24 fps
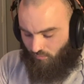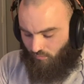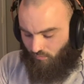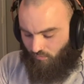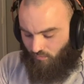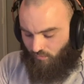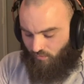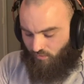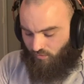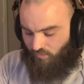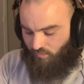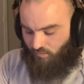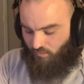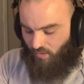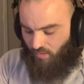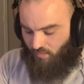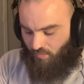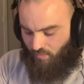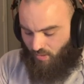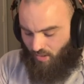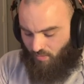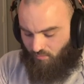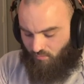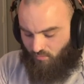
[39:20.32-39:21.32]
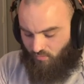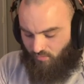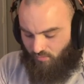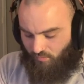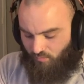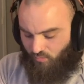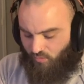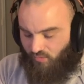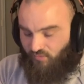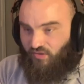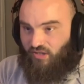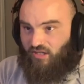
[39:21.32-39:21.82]
Just maybe about
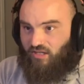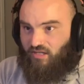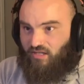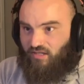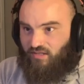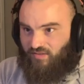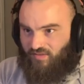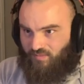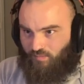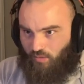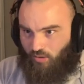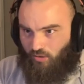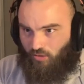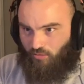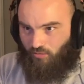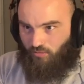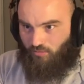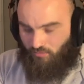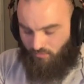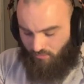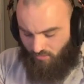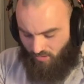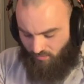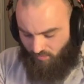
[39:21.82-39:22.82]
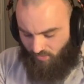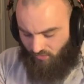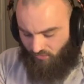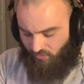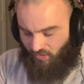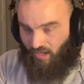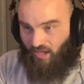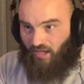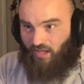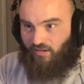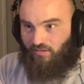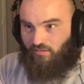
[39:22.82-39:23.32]
moving Gizmo. How about
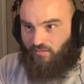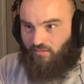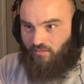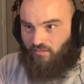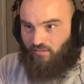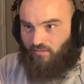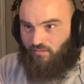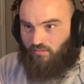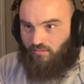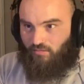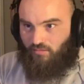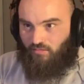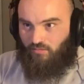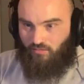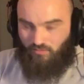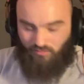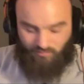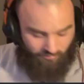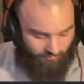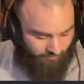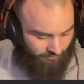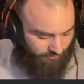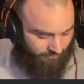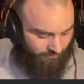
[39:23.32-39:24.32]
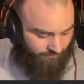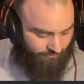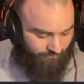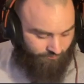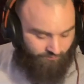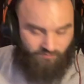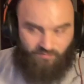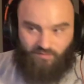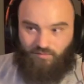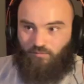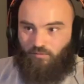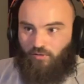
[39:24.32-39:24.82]
that?
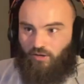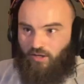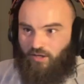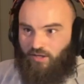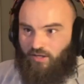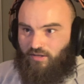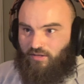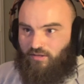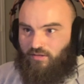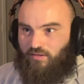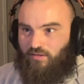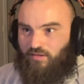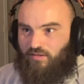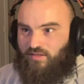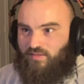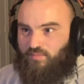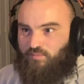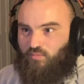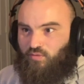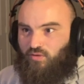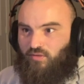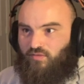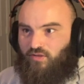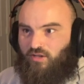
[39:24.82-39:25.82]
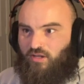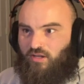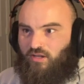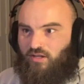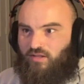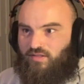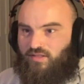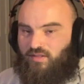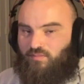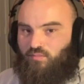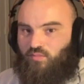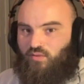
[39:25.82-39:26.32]
Right? It's moving.
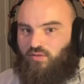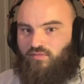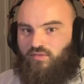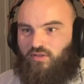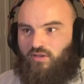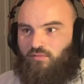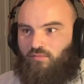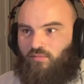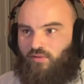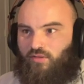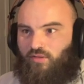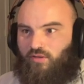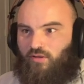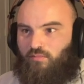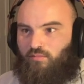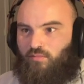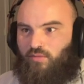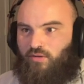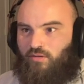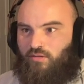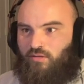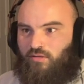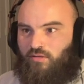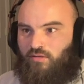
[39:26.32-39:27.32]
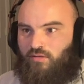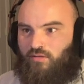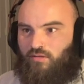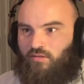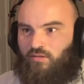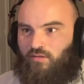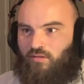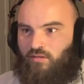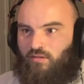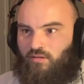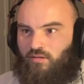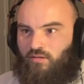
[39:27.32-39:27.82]
It's a moving rhythm.
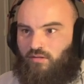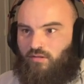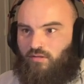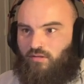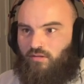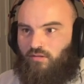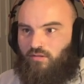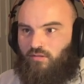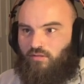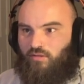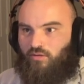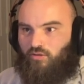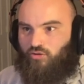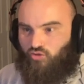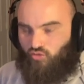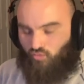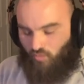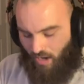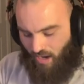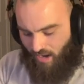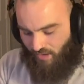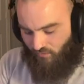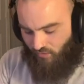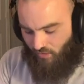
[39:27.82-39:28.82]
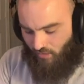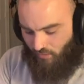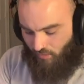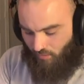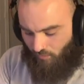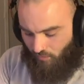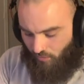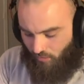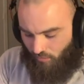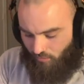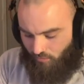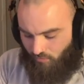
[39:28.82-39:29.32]
Or driving. There
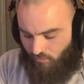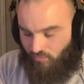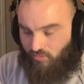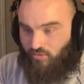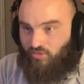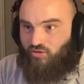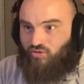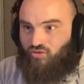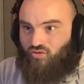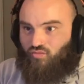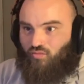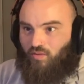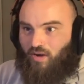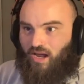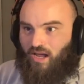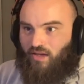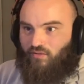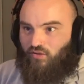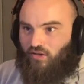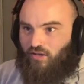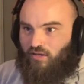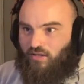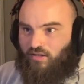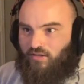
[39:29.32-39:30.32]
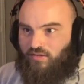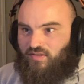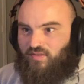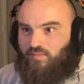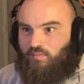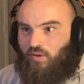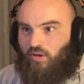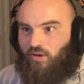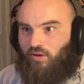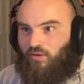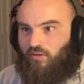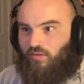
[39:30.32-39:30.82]
we go. Driving
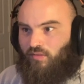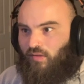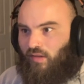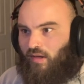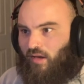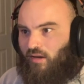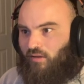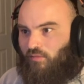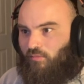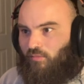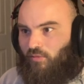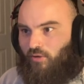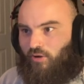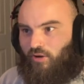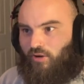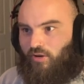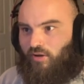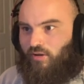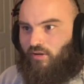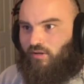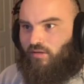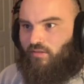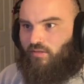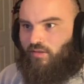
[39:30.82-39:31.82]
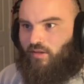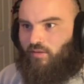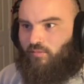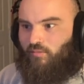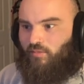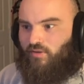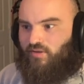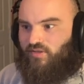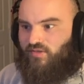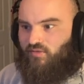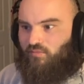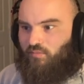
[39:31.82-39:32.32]
Gizmo. That'll work. That
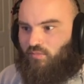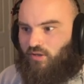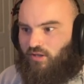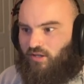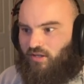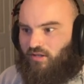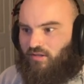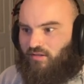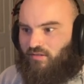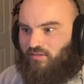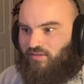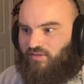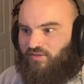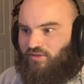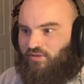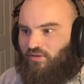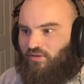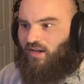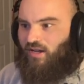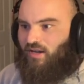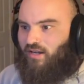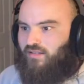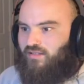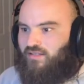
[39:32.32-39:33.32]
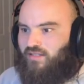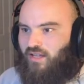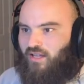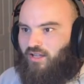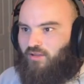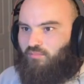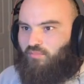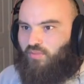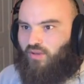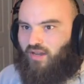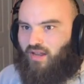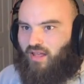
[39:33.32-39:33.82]
works for me. It's still of
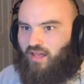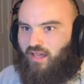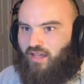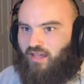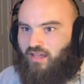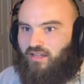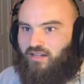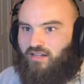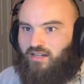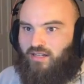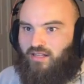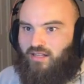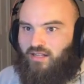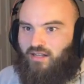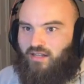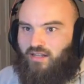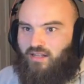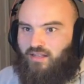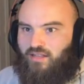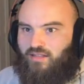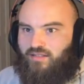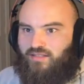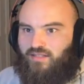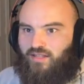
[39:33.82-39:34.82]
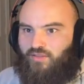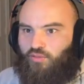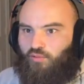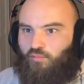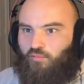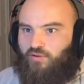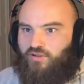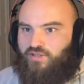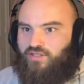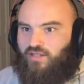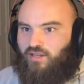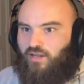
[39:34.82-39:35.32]
dumb, but hey, it's not the
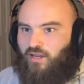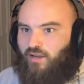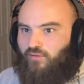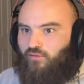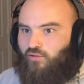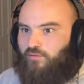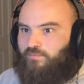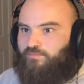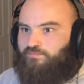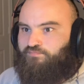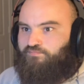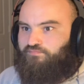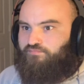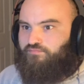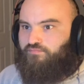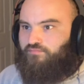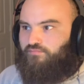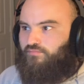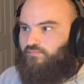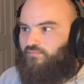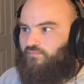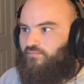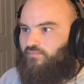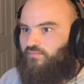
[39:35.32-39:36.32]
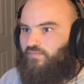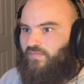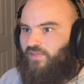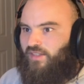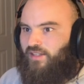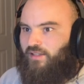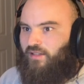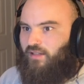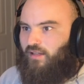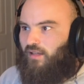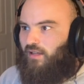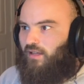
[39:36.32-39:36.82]
worst thing ever.
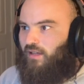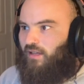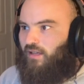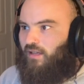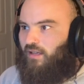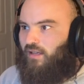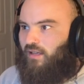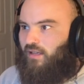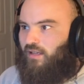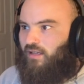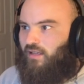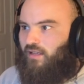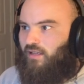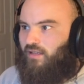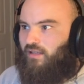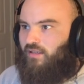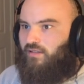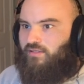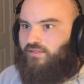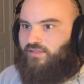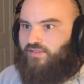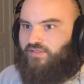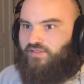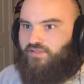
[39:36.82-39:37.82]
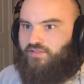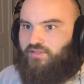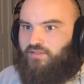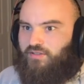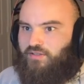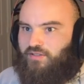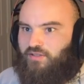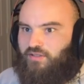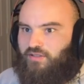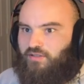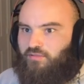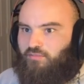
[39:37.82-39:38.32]
Let's
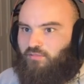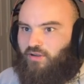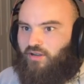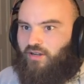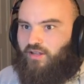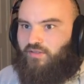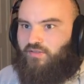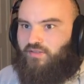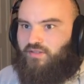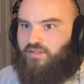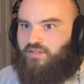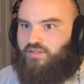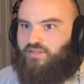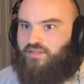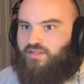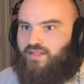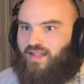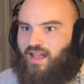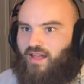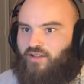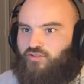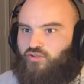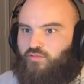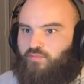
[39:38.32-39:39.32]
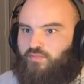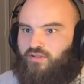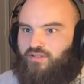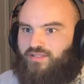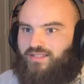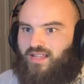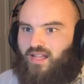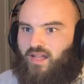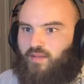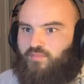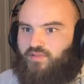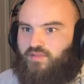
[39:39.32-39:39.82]
see. We're going to get these attribute
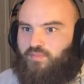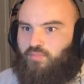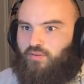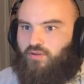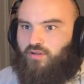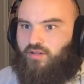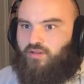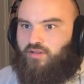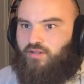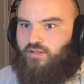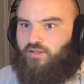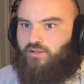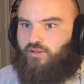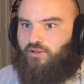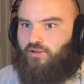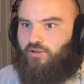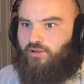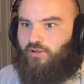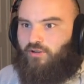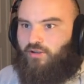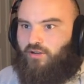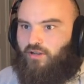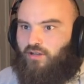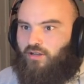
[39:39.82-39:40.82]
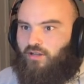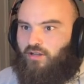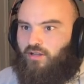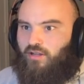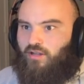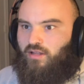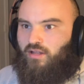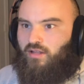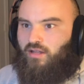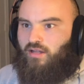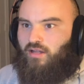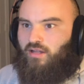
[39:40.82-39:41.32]
types put in here.
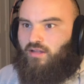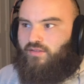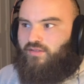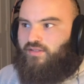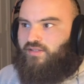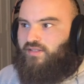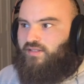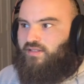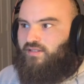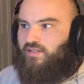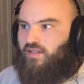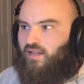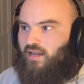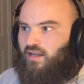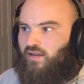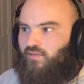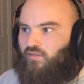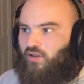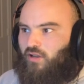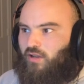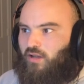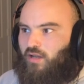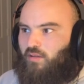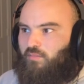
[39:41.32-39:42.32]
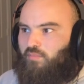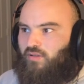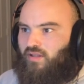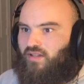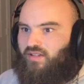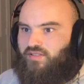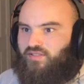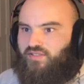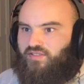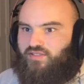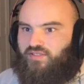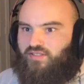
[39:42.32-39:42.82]
This is kind of a
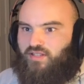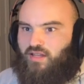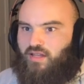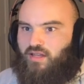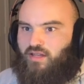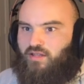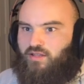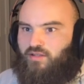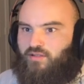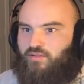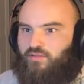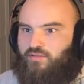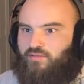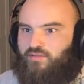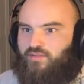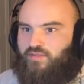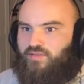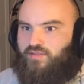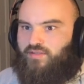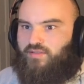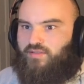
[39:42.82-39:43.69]
complex sound.